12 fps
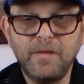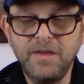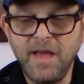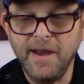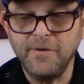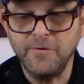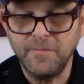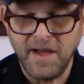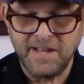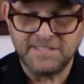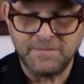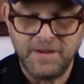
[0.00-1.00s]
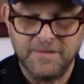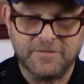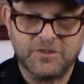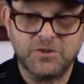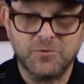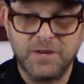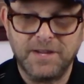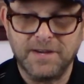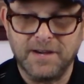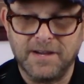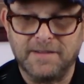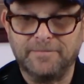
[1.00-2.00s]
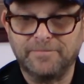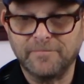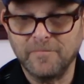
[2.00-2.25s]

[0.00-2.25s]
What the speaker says: Kind of reminds me of chewing honey